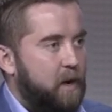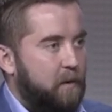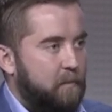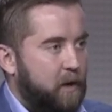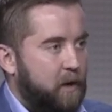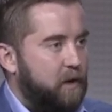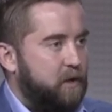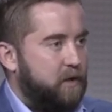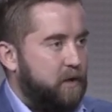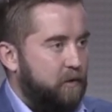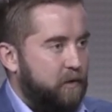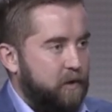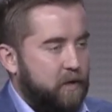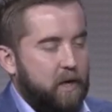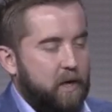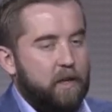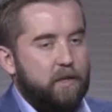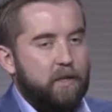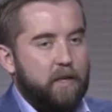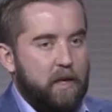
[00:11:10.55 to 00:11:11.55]
because they're
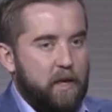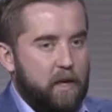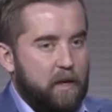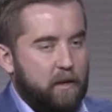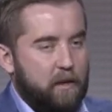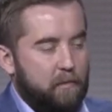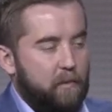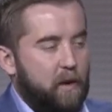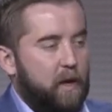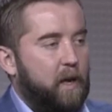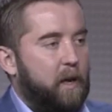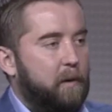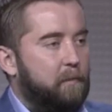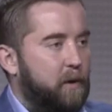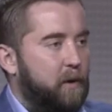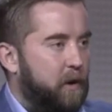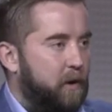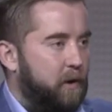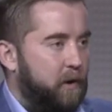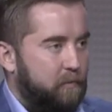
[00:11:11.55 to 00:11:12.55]
discussing it, they're making a
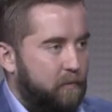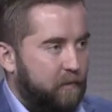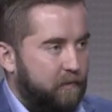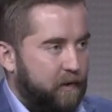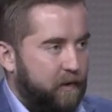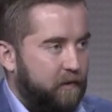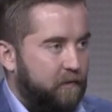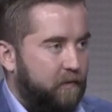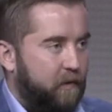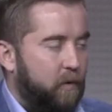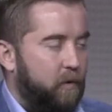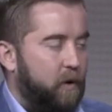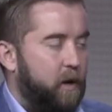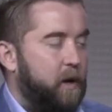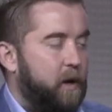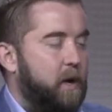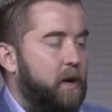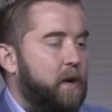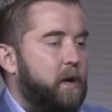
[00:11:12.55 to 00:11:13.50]
bill, they're moving it forward.